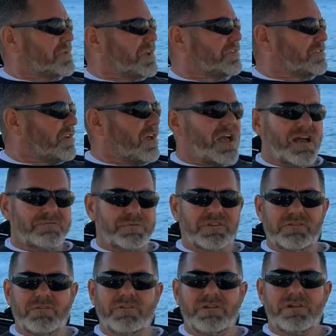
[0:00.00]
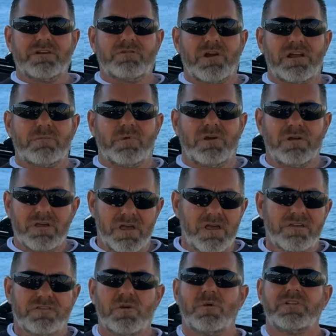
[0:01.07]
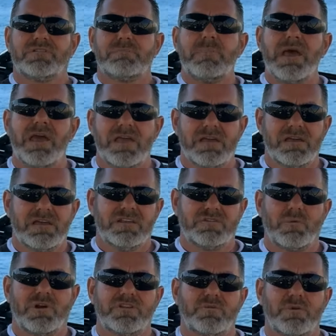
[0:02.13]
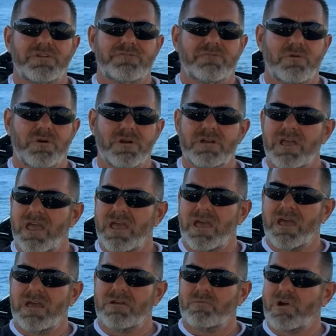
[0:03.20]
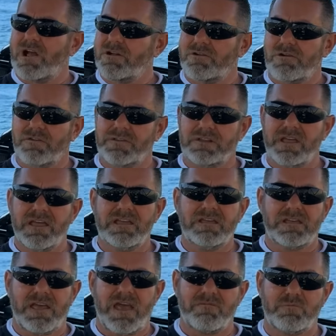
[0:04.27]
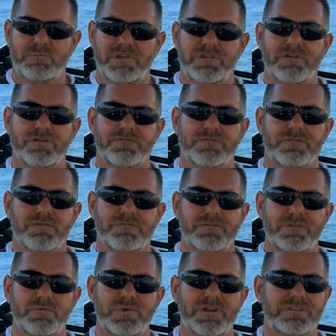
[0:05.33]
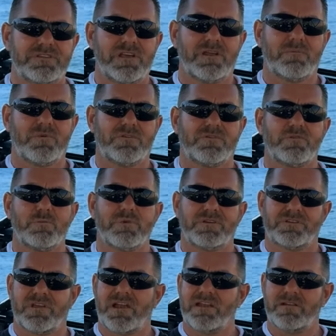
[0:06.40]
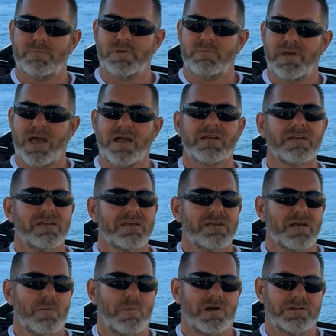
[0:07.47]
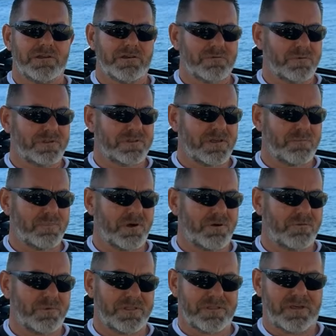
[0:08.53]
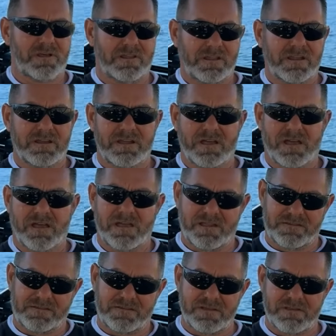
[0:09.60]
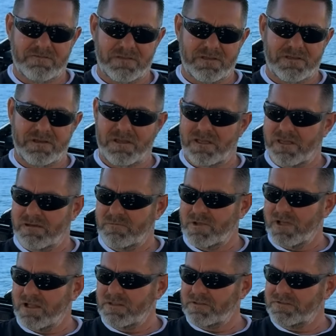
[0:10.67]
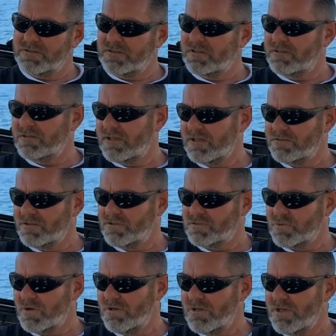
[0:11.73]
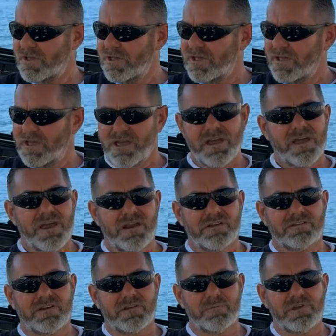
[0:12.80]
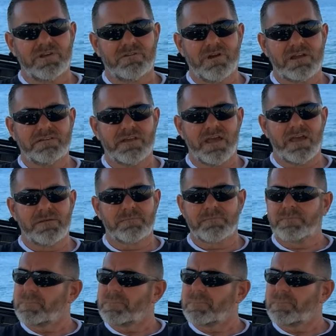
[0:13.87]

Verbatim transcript: It's absolutely incredible. So it's May. 2024 and we're out here on the lake haven't been here for a few weeks and we're super excited to be back i'm on here with the boat with uh, lydia and steven and we got lucy as usual and it's going to be a great day